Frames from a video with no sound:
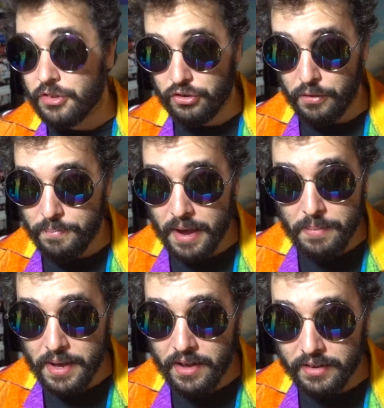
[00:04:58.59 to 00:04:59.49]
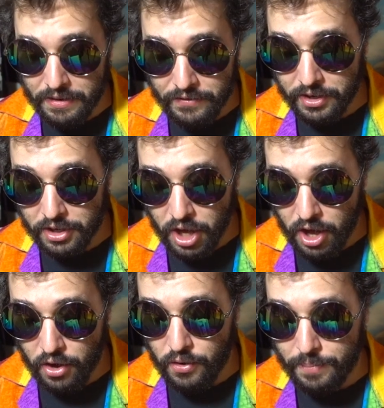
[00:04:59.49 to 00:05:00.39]
So maybe I'll give it a
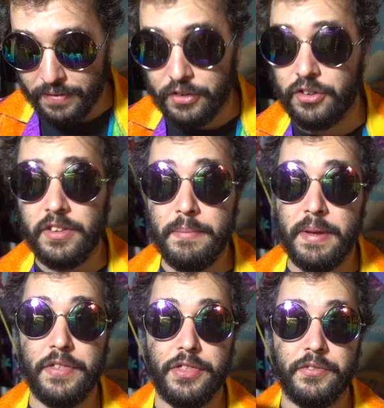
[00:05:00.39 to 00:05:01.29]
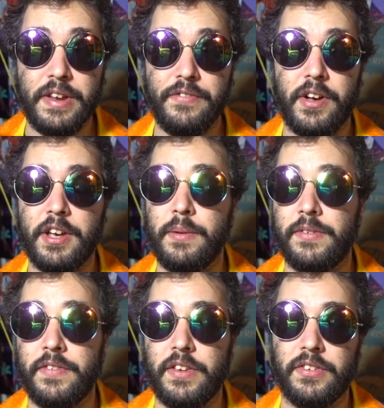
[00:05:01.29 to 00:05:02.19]
go, but there's only been 3
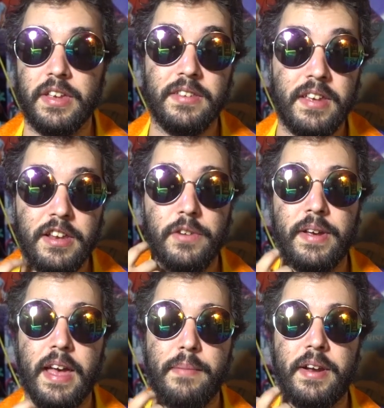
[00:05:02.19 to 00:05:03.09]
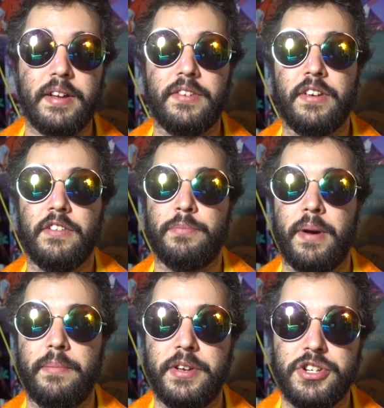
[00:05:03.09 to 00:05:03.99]
volumes of this continuing Emanon series
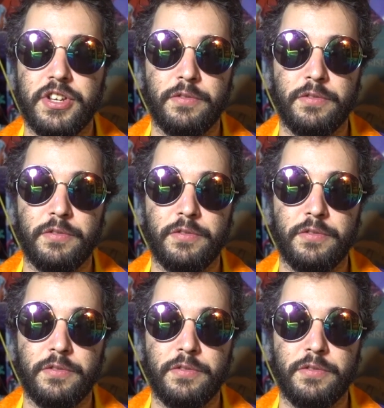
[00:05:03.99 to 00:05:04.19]
published. It's